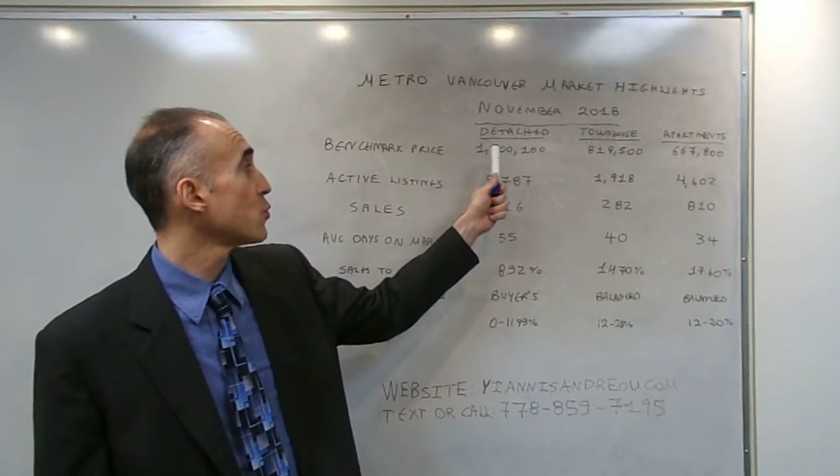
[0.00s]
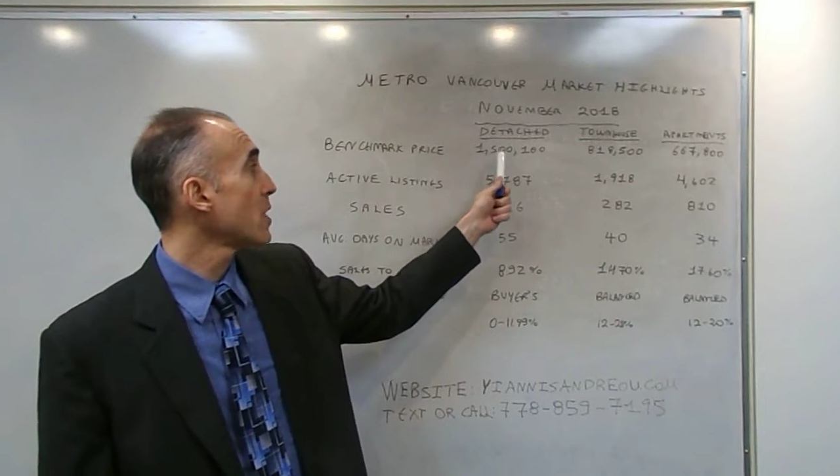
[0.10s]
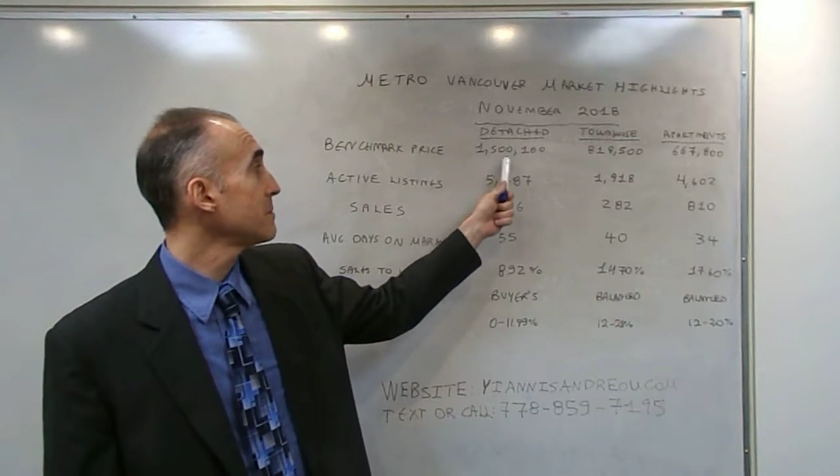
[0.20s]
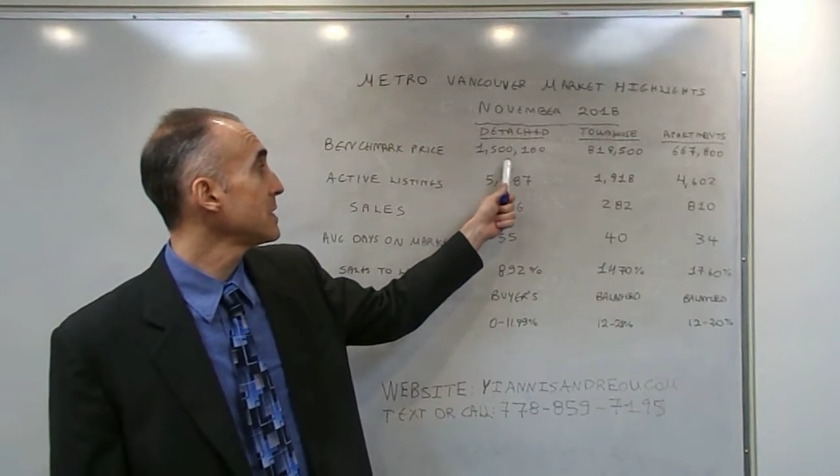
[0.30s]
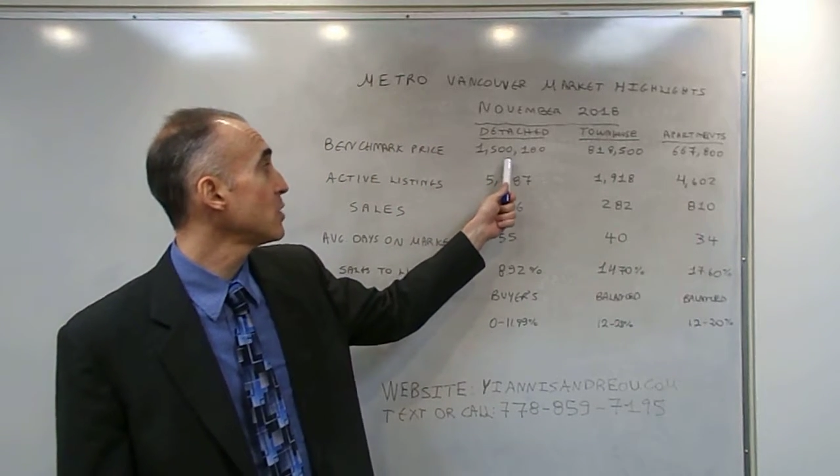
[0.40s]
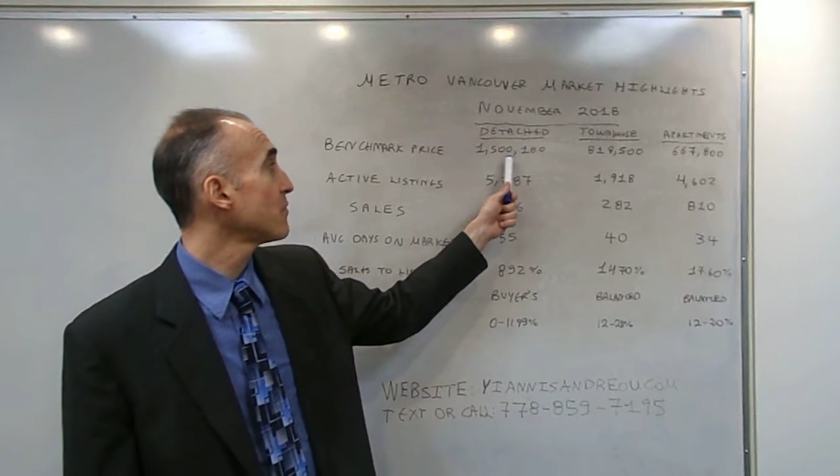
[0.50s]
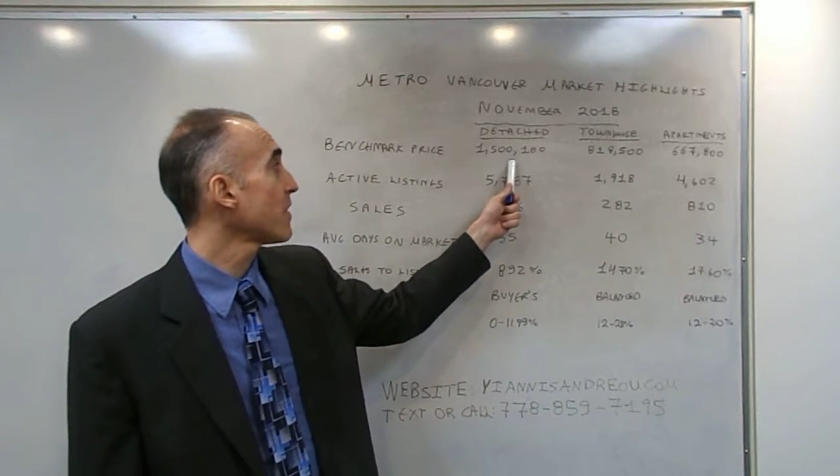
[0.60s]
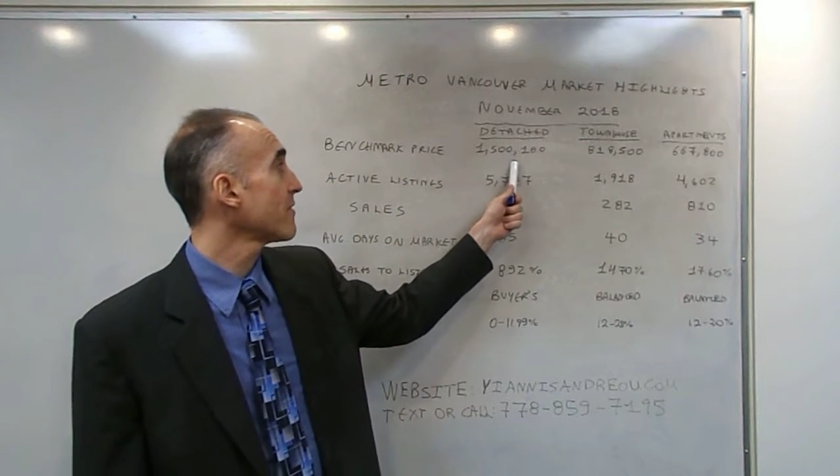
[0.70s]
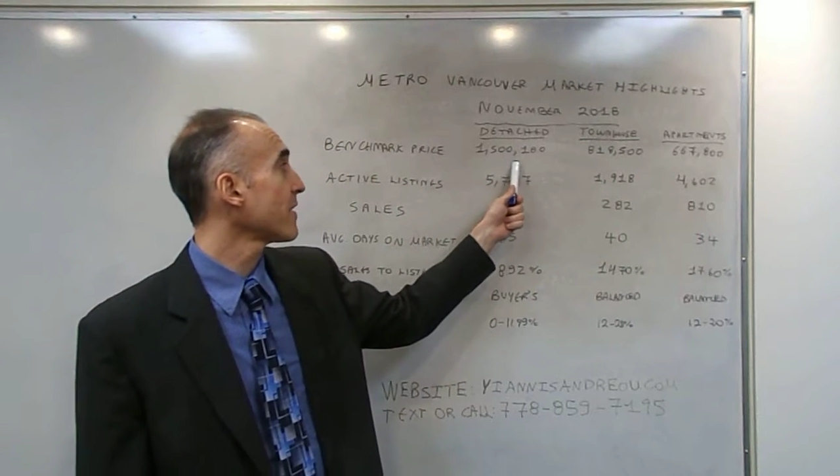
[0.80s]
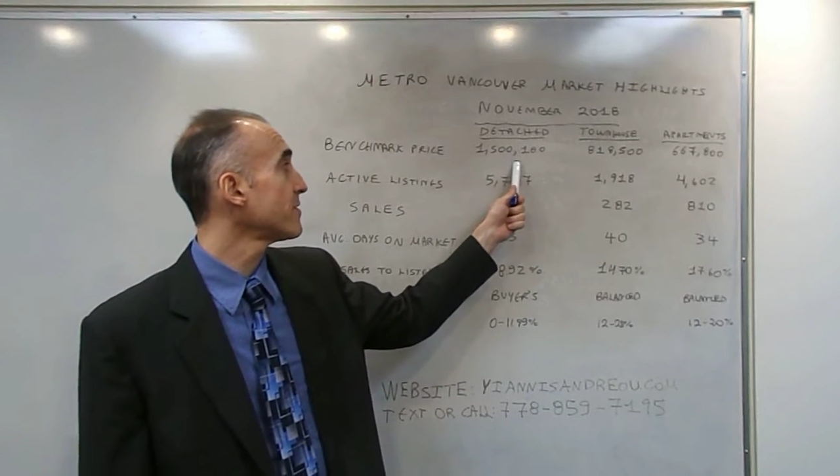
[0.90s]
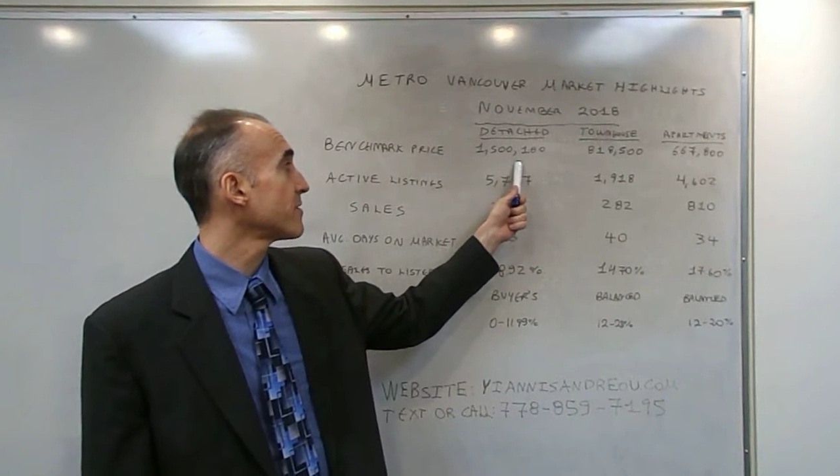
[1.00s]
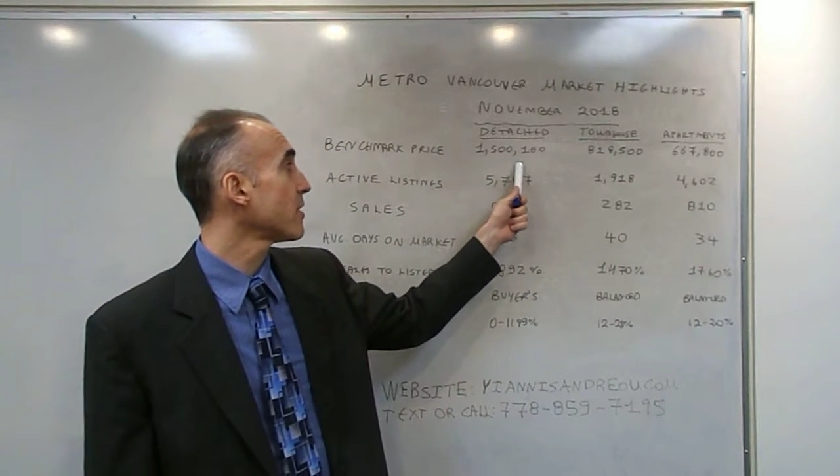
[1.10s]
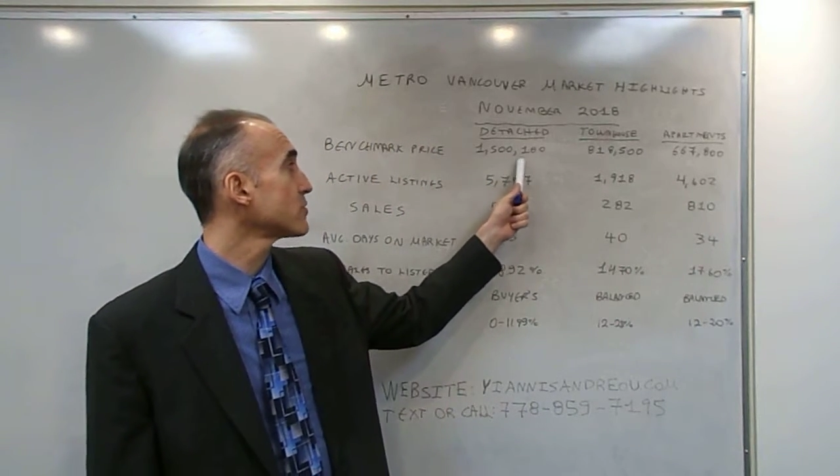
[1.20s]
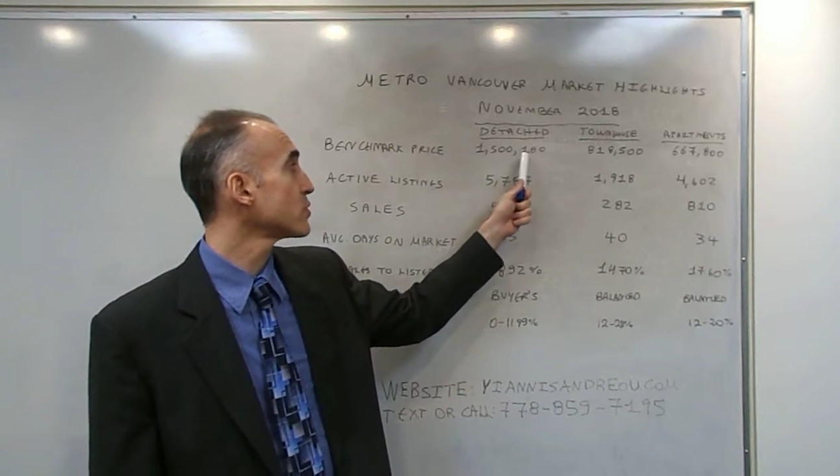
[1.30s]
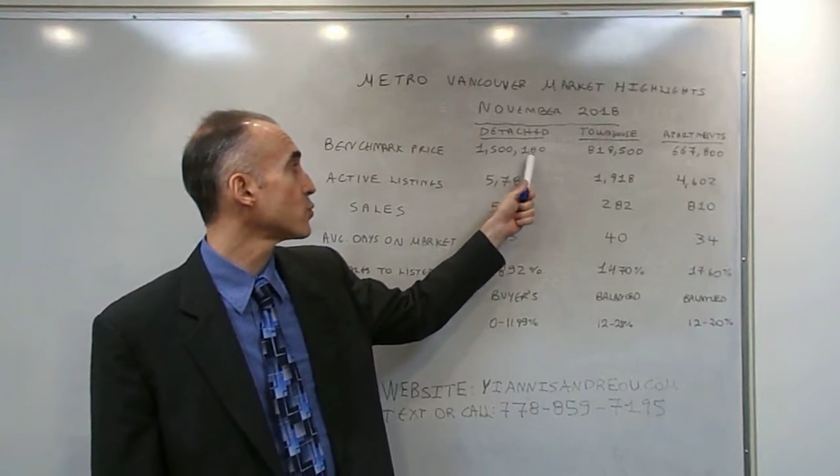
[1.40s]

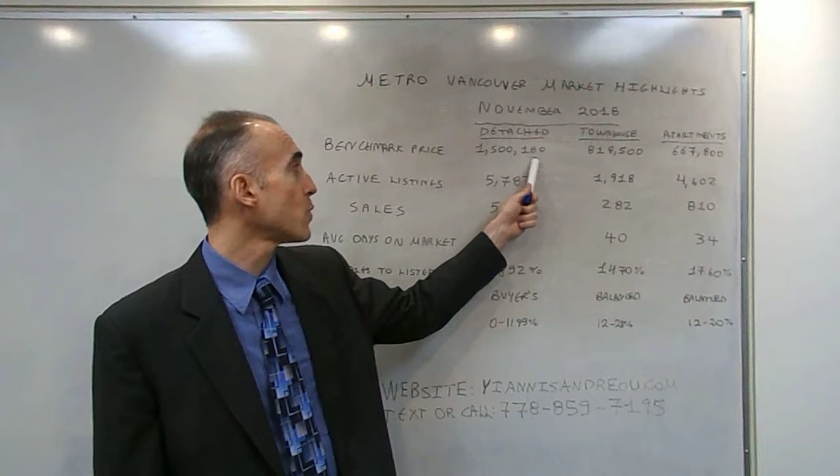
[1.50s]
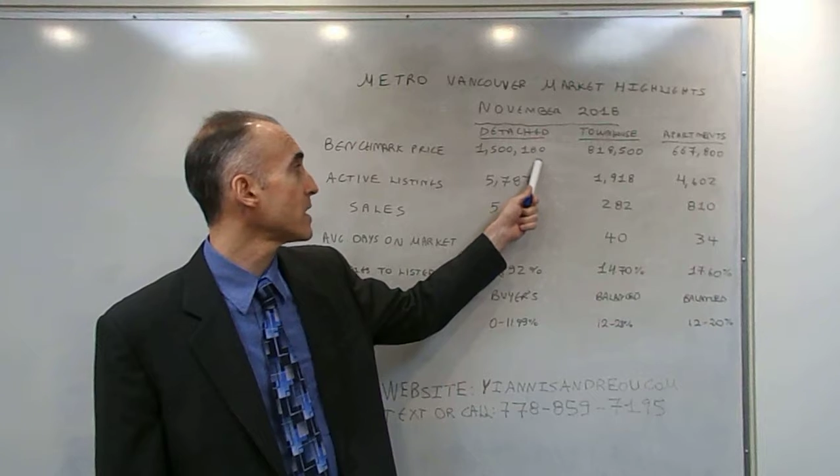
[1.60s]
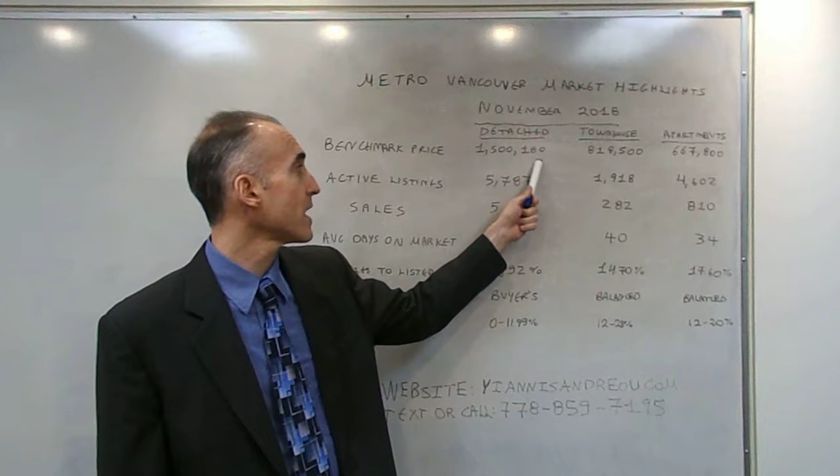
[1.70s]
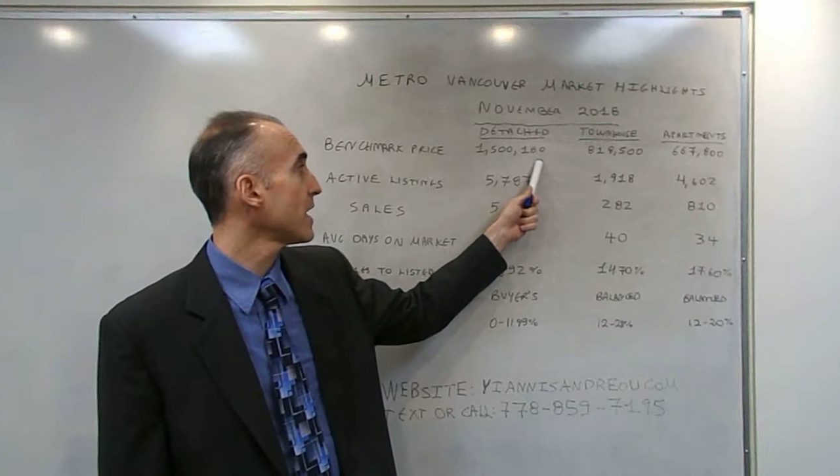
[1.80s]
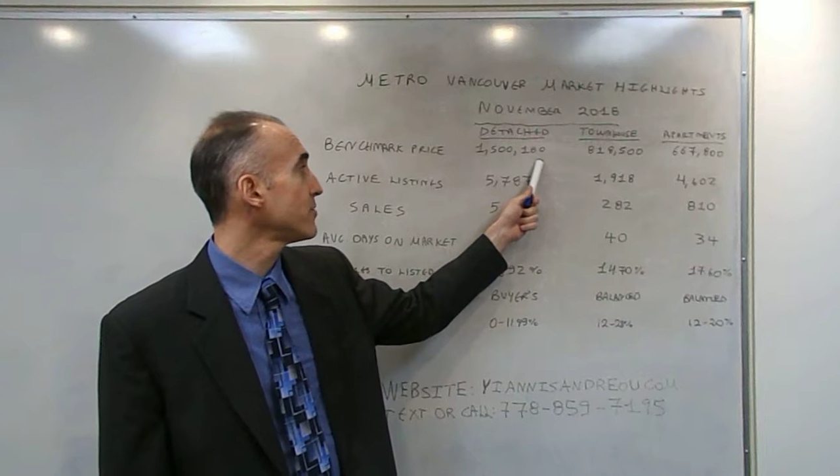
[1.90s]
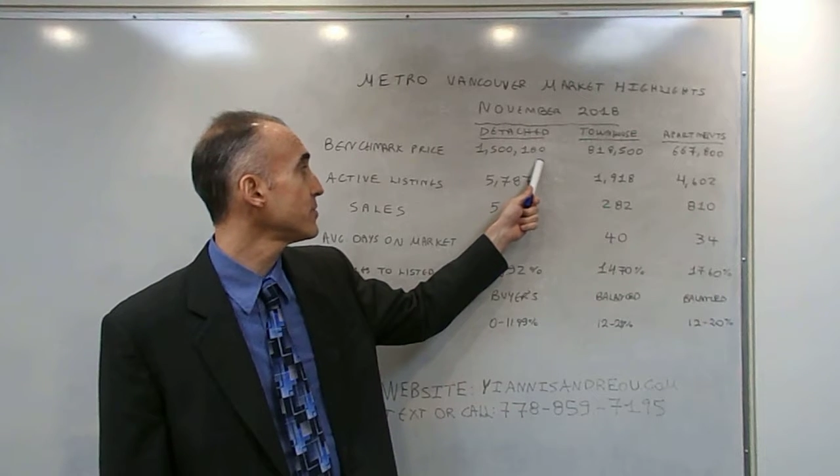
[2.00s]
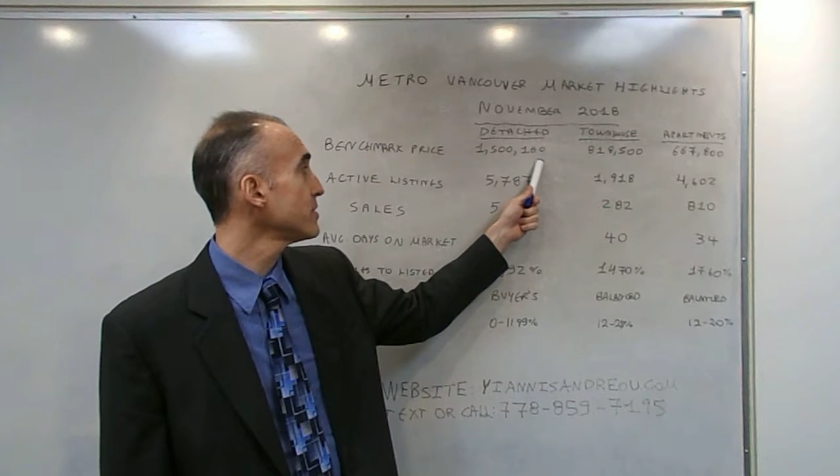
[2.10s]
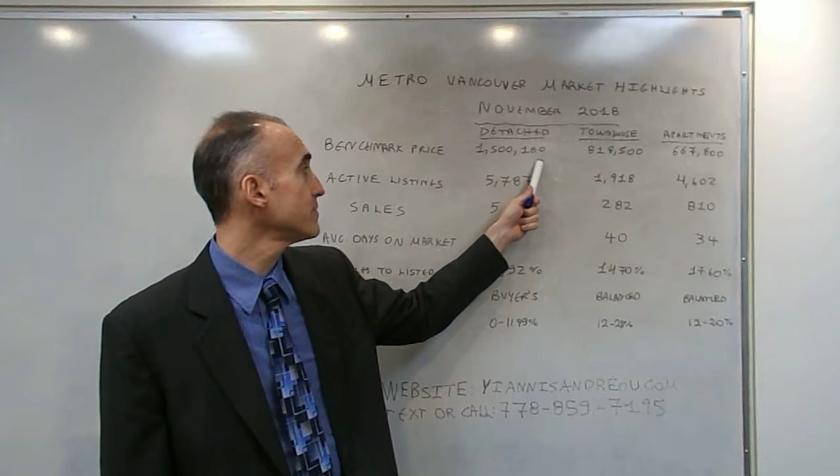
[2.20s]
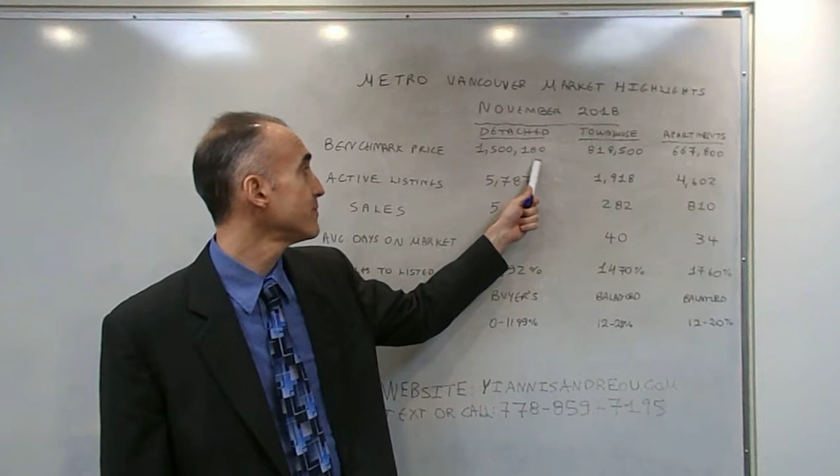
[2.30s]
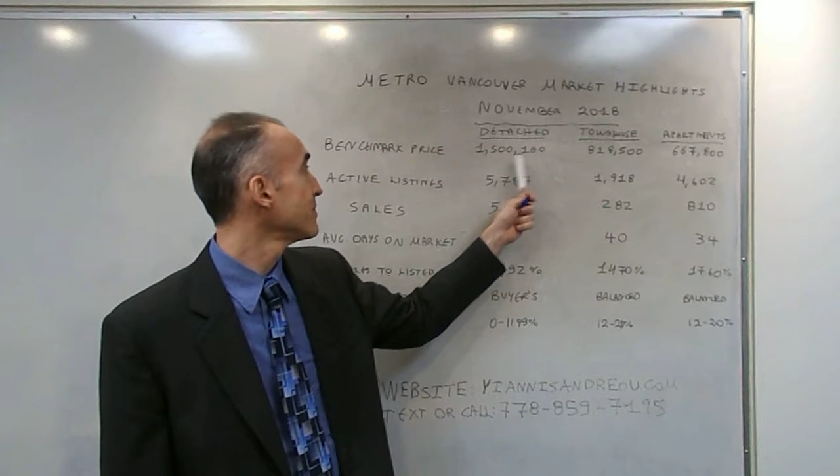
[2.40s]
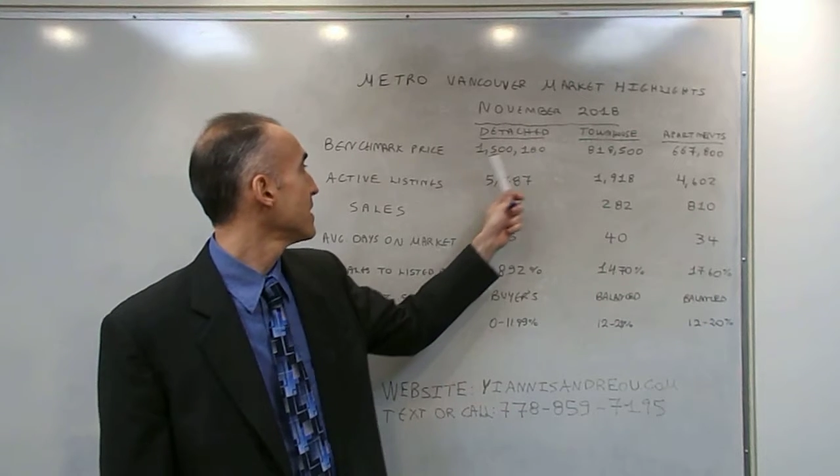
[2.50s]
1,500,100.